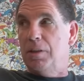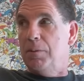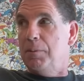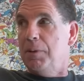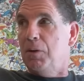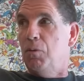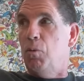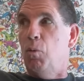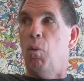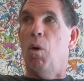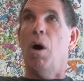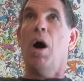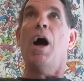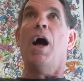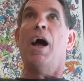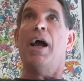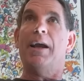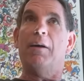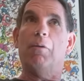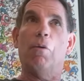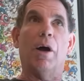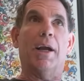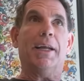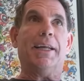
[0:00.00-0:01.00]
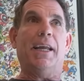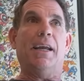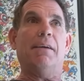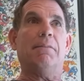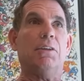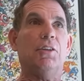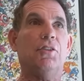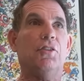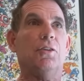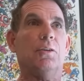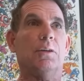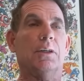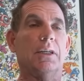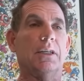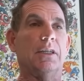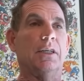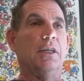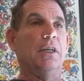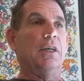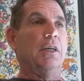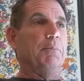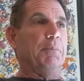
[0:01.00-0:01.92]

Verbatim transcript: And I'm like, "Why? Why can't we do it?"